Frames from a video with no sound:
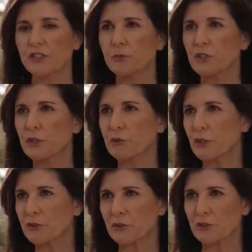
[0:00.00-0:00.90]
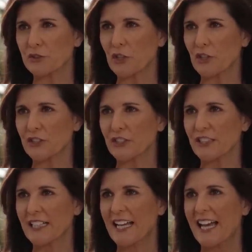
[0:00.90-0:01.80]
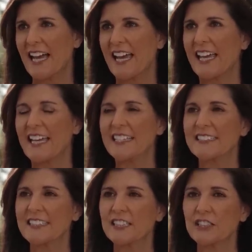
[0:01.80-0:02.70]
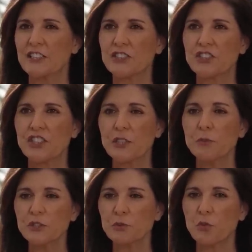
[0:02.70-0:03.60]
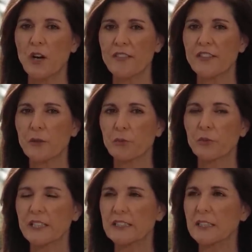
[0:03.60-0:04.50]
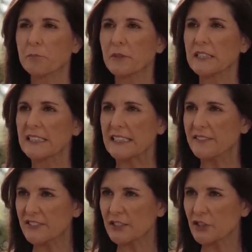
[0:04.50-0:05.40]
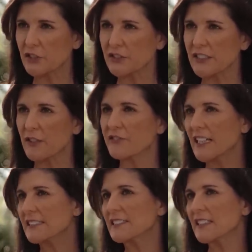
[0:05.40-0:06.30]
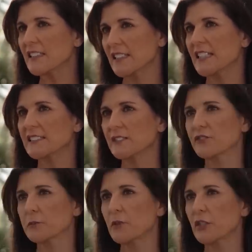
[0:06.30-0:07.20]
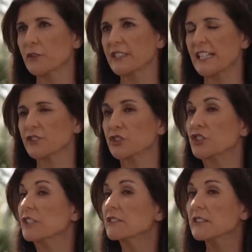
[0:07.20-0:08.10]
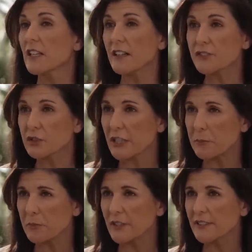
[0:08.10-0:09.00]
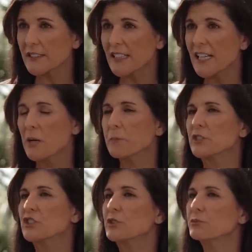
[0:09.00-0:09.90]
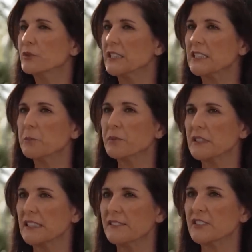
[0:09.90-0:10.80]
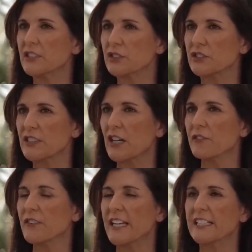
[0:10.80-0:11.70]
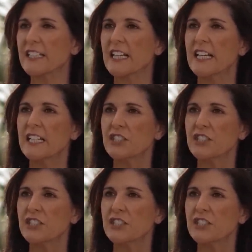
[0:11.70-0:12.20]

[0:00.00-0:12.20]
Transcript: She was a grocer's daughter, and she was one that really believed in herself. That's the lesson for Margaret Thatcher. She loved Great Britain, but she really believed in herself. And